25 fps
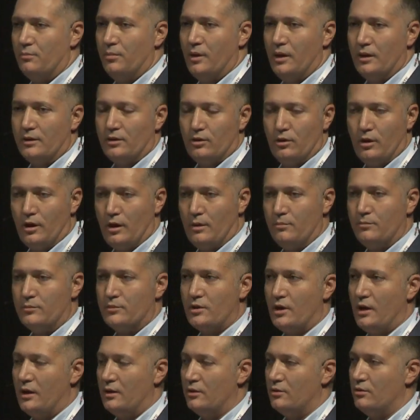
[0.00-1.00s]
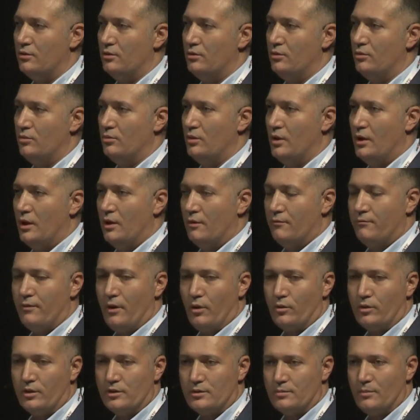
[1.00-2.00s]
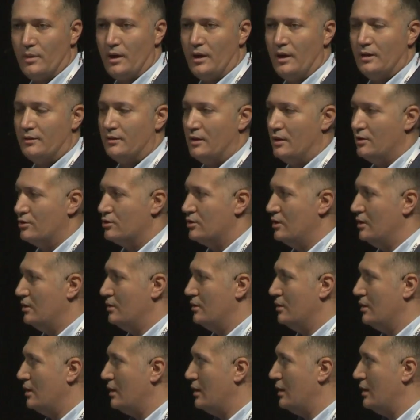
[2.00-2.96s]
but I'm trying to focus my attention